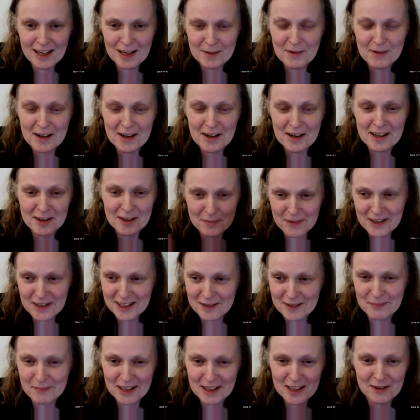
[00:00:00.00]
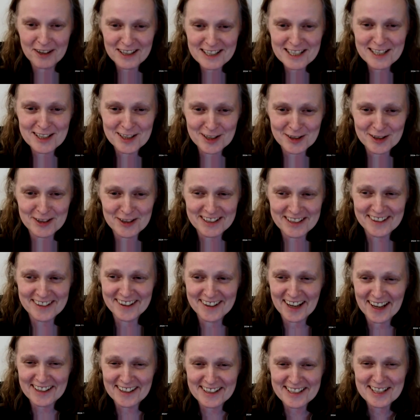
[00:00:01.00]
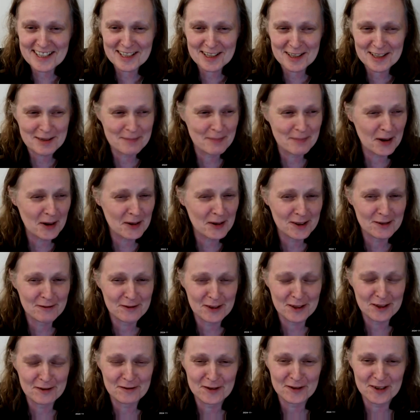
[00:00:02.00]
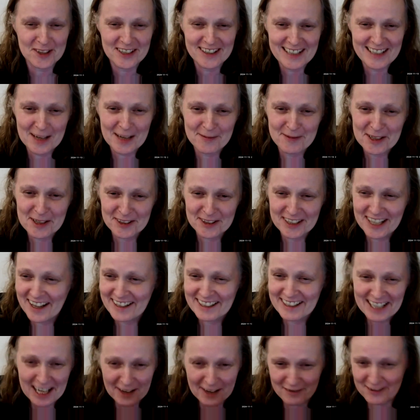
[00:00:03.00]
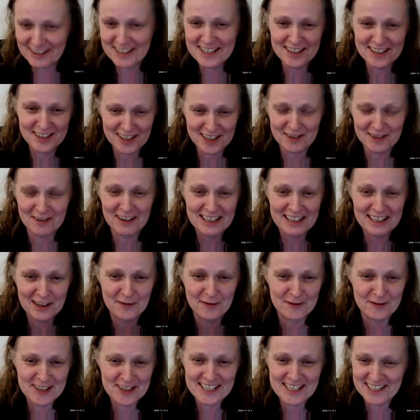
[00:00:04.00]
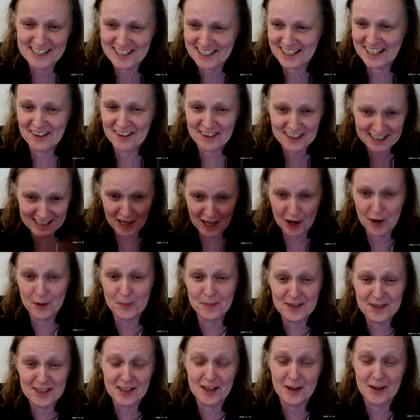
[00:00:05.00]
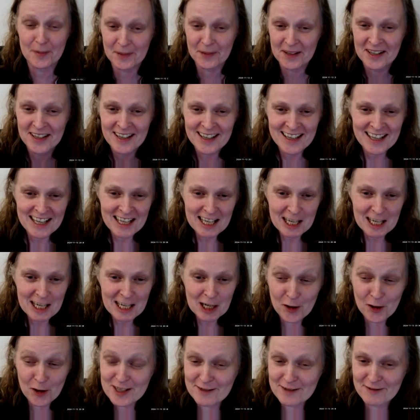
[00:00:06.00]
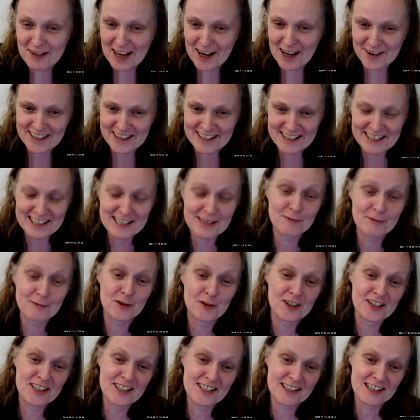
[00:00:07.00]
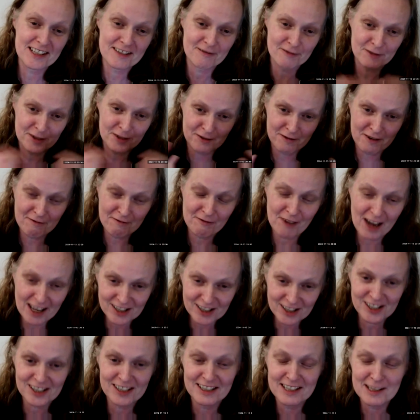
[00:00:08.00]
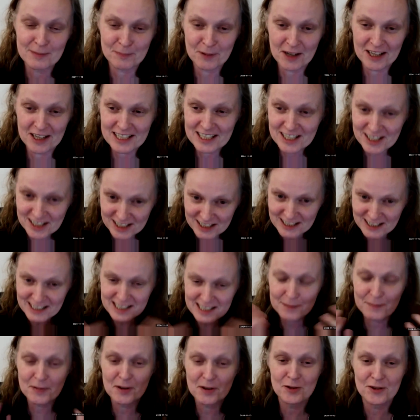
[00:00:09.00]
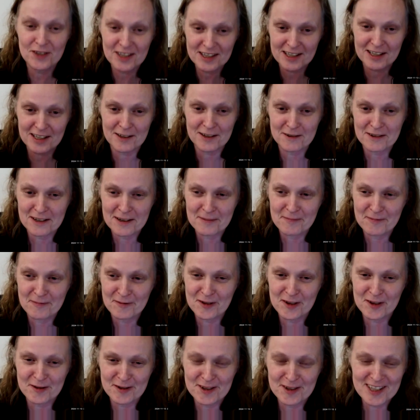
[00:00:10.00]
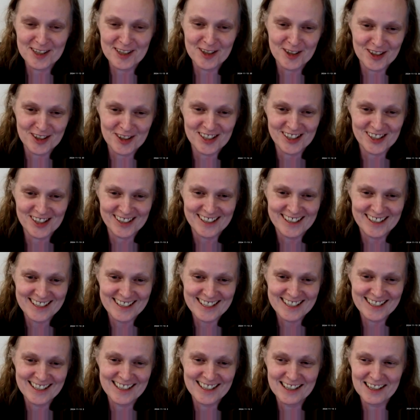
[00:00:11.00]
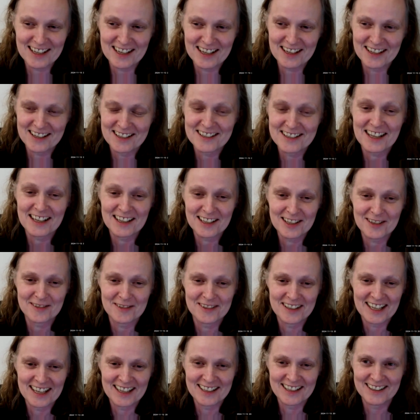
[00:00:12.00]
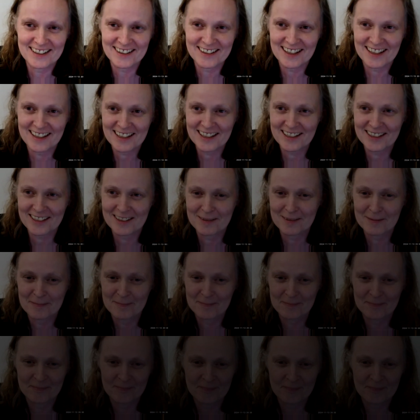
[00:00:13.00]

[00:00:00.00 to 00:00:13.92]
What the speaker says: Okay, my gratitude and thanks to both of you for coming online and having such a great conversation. I think it opens up lots of areas for us for reflection as practitioners, but also for research, and thank you again. Thank you.